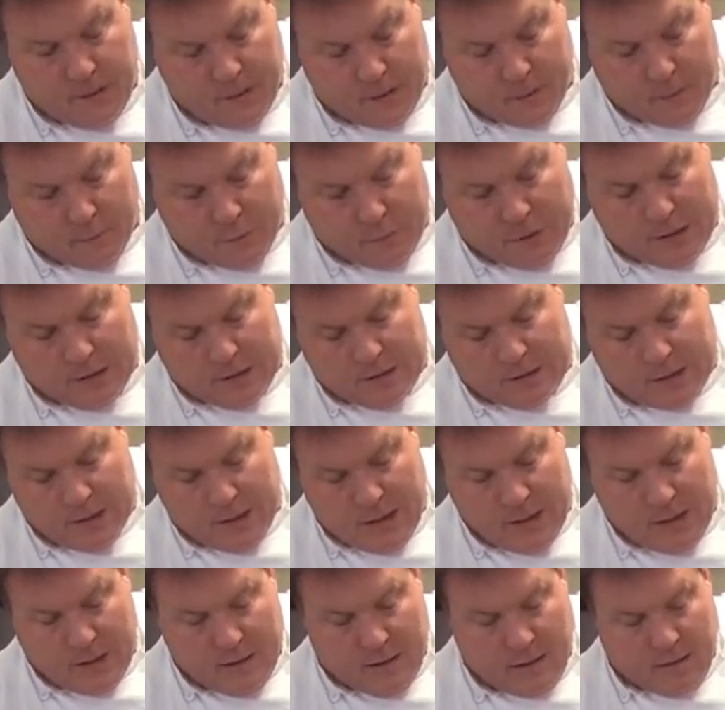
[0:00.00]
compressed,
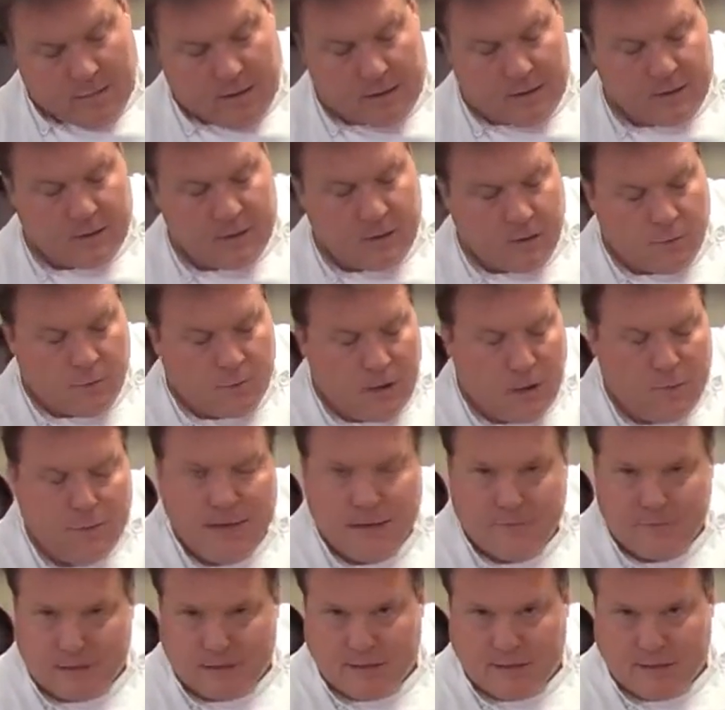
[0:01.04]
that means you probably have